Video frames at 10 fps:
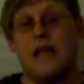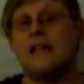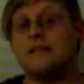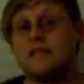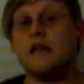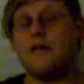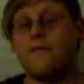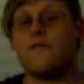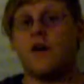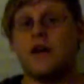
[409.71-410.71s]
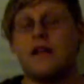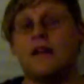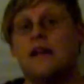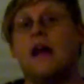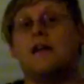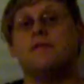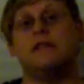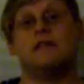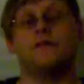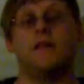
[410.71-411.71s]
It's a fun and kind of
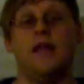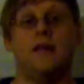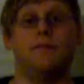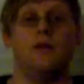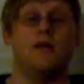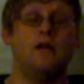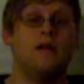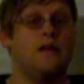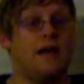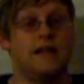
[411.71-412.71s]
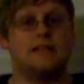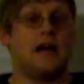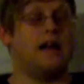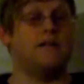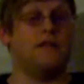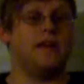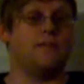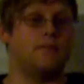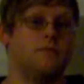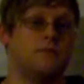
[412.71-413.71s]
addictive game. It's kind of
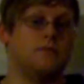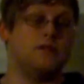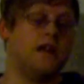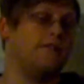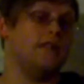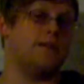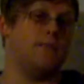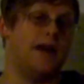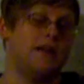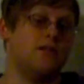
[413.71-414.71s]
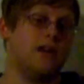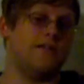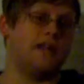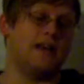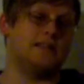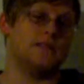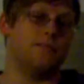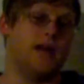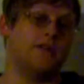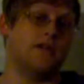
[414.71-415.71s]
like, not really Minecraft, it has
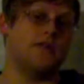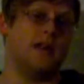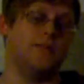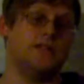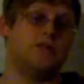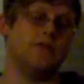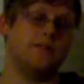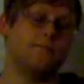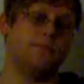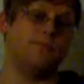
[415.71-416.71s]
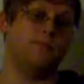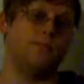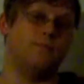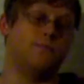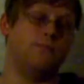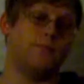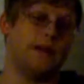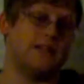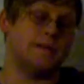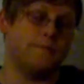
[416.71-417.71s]
some Minecraft elements to it,
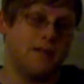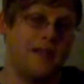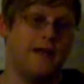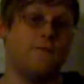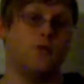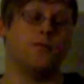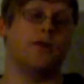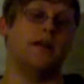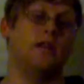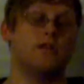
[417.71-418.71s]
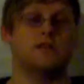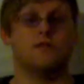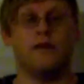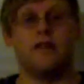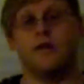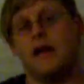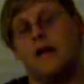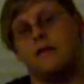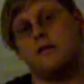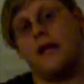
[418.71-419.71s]
but it's a platformer and it looks rather
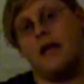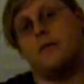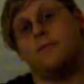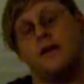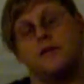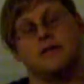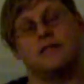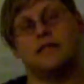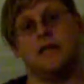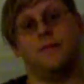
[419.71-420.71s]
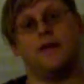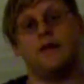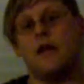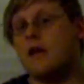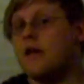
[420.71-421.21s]
8-bit or 16-bit.